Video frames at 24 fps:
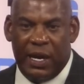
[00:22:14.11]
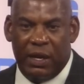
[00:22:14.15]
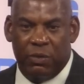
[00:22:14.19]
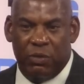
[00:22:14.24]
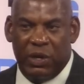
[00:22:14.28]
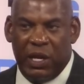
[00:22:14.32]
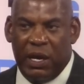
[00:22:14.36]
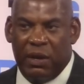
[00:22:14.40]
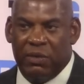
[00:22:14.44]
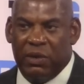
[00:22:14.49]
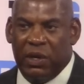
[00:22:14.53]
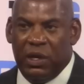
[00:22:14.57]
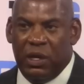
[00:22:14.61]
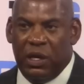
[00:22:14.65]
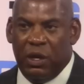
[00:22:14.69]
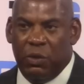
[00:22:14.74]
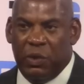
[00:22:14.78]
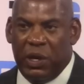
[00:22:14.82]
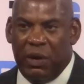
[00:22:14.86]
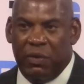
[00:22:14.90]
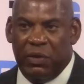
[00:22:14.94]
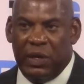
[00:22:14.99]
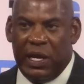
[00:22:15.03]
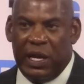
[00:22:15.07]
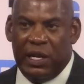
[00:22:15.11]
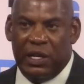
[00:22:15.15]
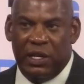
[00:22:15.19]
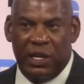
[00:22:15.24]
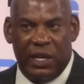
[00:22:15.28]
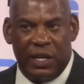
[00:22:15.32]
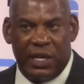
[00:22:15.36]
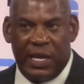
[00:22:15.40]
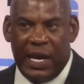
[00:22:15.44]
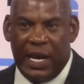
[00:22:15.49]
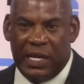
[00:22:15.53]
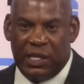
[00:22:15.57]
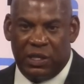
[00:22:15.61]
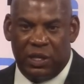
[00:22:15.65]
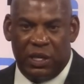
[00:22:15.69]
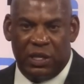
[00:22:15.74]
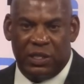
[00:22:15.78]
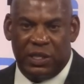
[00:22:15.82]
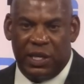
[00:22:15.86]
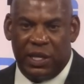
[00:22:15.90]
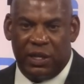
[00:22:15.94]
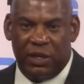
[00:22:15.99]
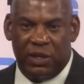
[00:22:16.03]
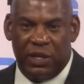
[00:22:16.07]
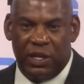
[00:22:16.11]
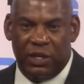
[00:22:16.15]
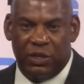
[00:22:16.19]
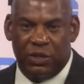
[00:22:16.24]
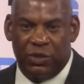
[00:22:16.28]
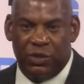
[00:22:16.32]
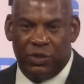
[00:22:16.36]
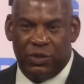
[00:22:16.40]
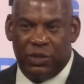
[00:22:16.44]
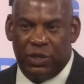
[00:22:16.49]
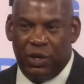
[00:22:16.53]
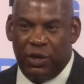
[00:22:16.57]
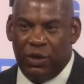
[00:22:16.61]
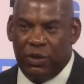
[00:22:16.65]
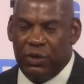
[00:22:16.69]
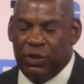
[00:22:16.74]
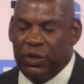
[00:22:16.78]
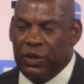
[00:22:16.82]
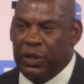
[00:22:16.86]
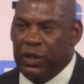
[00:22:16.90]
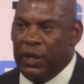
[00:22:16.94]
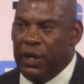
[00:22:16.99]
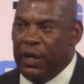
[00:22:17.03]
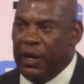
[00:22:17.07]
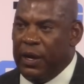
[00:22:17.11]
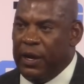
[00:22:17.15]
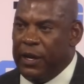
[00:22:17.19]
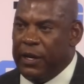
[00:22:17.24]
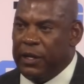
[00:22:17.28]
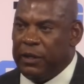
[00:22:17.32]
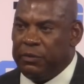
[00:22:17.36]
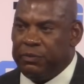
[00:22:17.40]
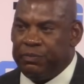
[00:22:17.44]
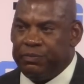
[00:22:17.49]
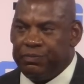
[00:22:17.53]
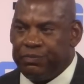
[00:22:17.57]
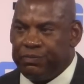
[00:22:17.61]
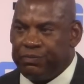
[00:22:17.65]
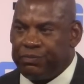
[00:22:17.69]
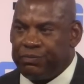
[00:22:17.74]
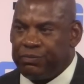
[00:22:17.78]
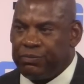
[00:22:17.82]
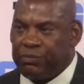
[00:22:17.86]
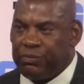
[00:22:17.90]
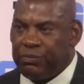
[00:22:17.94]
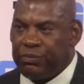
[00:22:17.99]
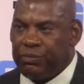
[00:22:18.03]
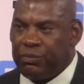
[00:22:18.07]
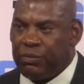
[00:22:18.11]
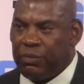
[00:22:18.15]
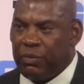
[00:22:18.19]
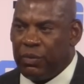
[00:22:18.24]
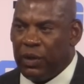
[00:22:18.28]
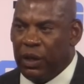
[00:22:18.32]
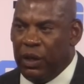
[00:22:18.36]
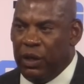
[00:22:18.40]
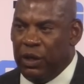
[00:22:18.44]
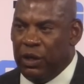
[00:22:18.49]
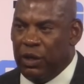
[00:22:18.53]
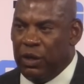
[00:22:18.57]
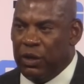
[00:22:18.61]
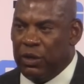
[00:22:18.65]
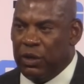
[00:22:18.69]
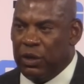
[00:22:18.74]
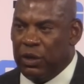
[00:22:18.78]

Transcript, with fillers: And we have we have a lot of young guys in our secondary too. So, um, you know,